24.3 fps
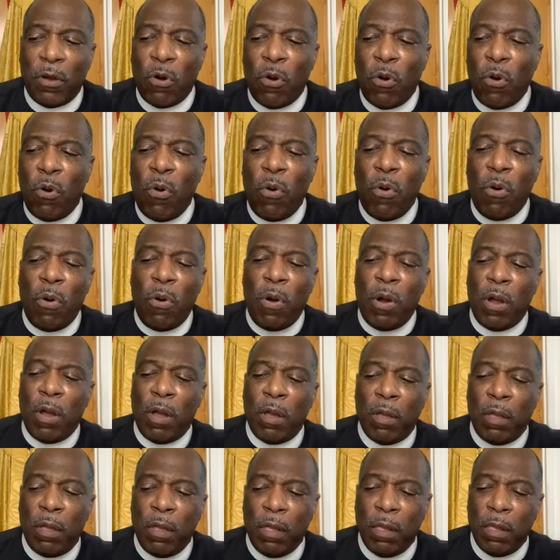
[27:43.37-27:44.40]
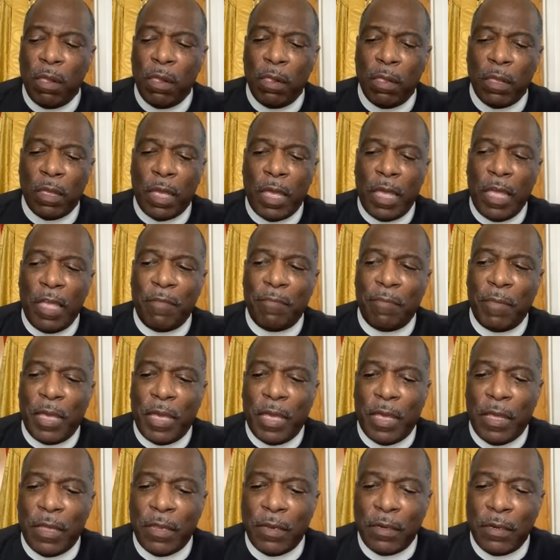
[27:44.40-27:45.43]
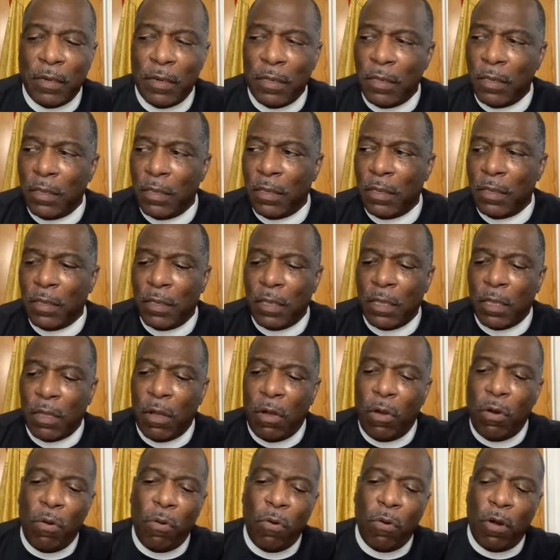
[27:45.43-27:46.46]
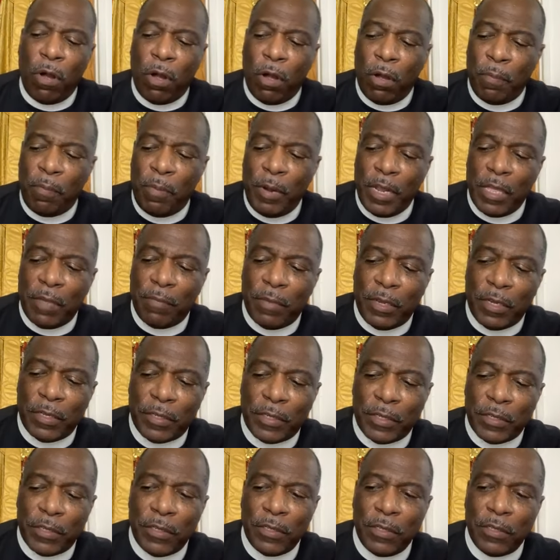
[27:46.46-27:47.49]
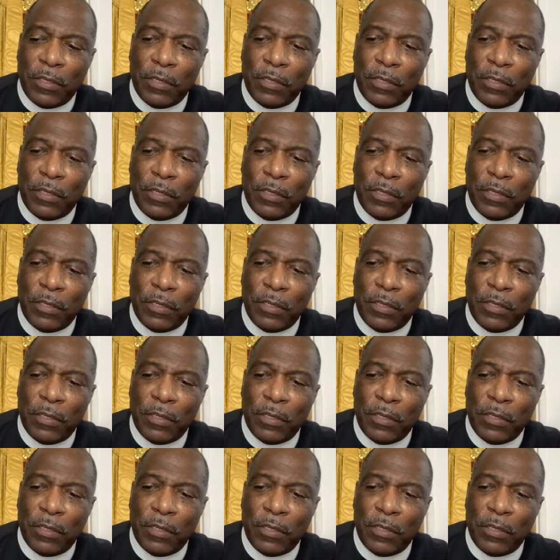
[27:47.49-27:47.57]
or a man or a blemish.